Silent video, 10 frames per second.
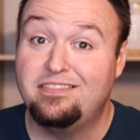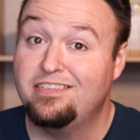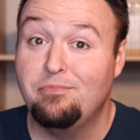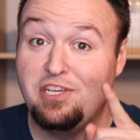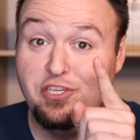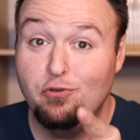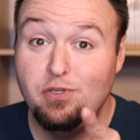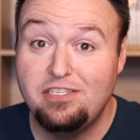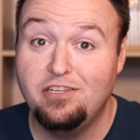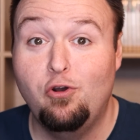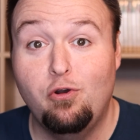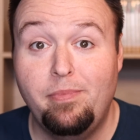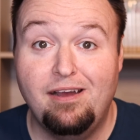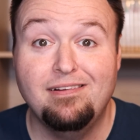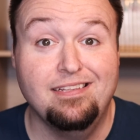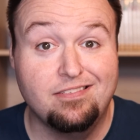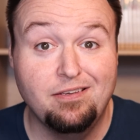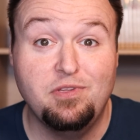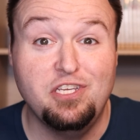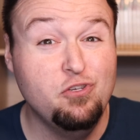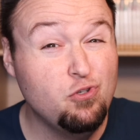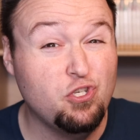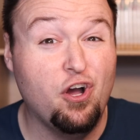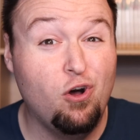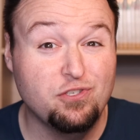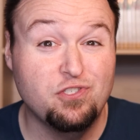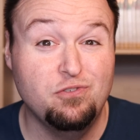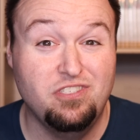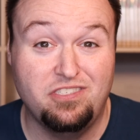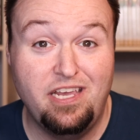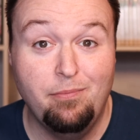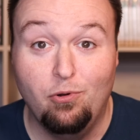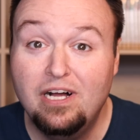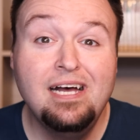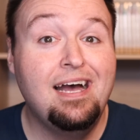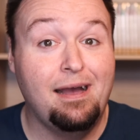It's something you need to know about and something you should also disable.